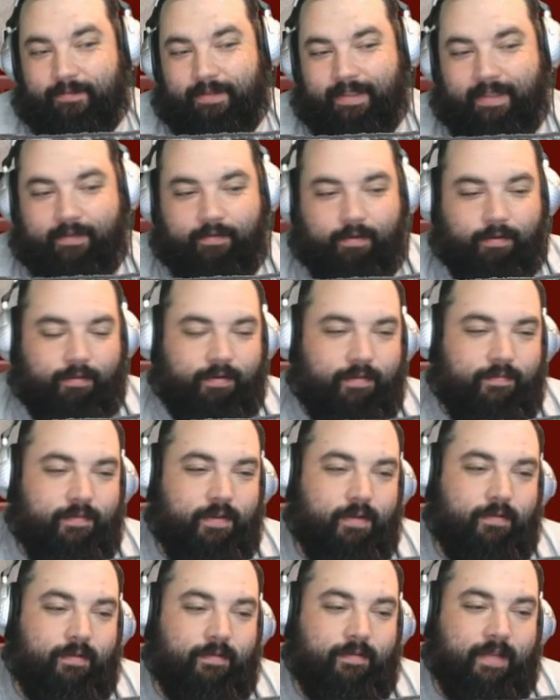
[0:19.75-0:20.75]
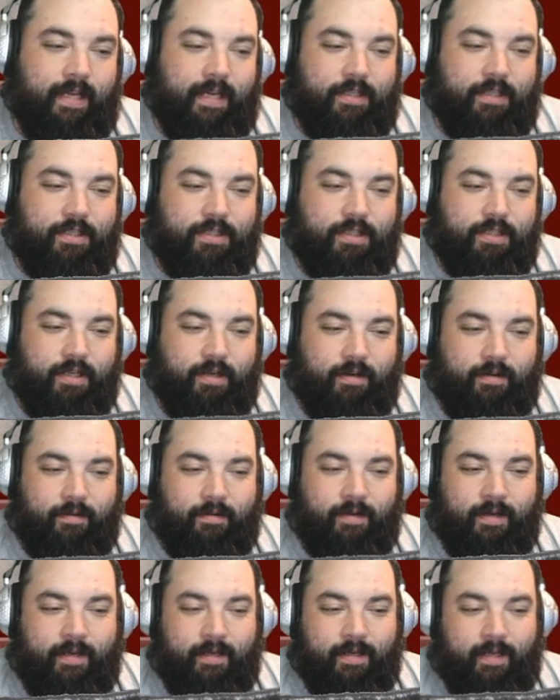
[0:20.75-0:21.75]
we give our review of that
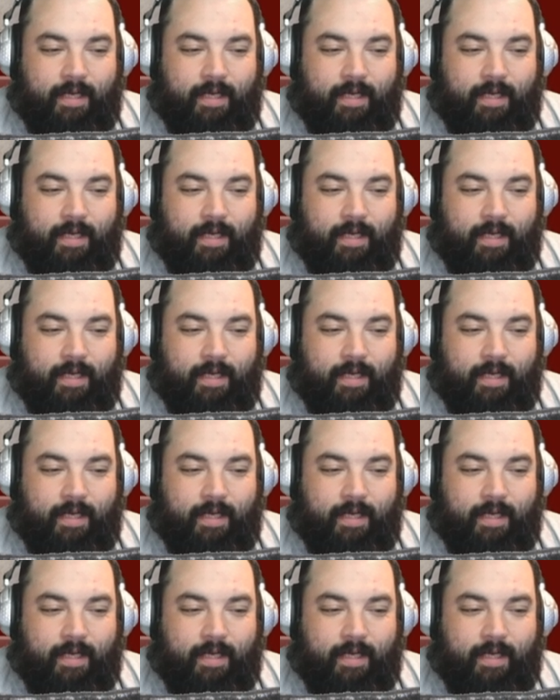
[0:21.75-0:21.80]
show.